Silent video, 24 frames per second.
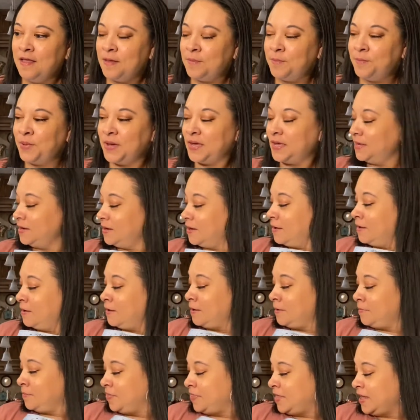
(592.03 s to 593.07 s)
But
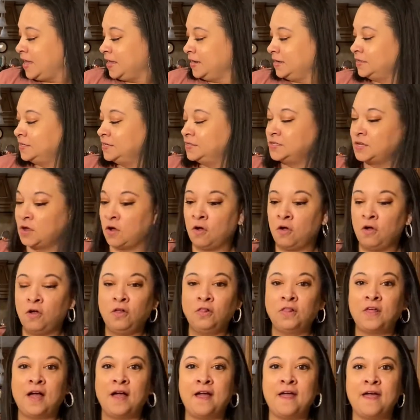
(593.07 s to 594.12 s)
that is
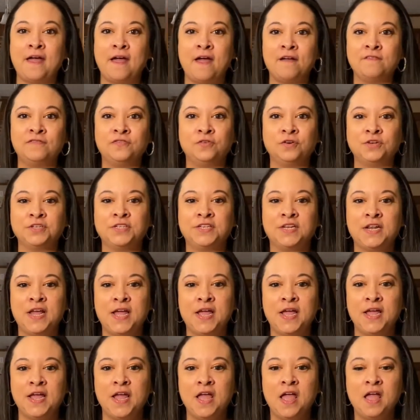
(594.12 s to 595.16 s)
all I have for
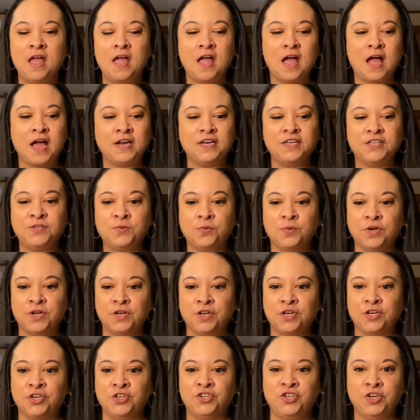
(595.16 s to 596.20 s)
today. I just
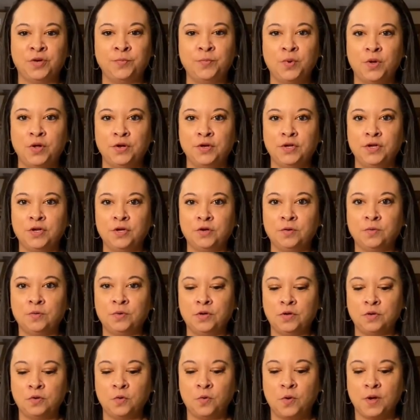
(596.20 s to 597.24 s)
wanted to jump on here
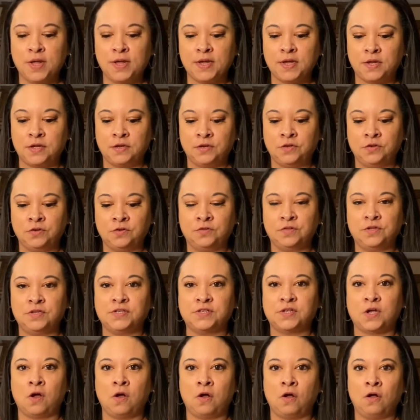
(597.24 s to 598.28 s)
real quick and do
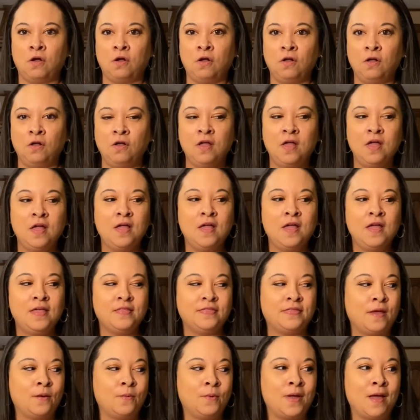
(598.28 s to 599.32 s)
this haul.
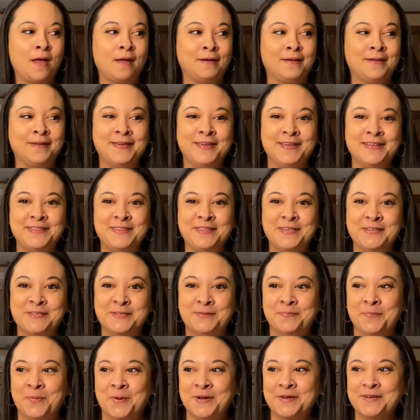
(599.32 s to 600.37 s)
That way I can get these
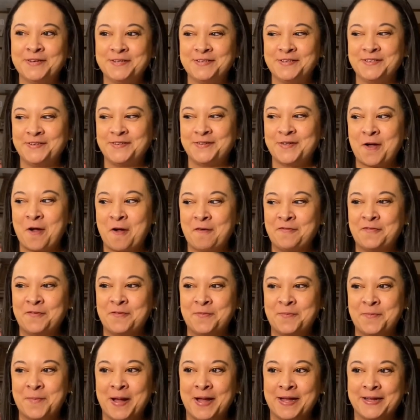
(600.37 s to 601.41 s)
books off
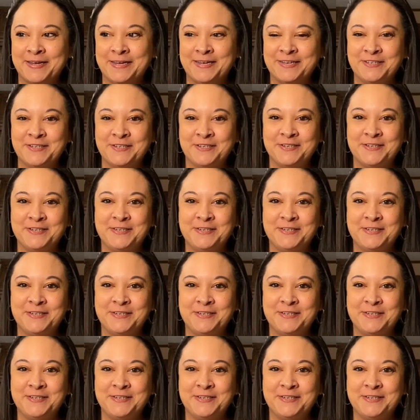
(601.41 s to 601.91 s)
of my kitchen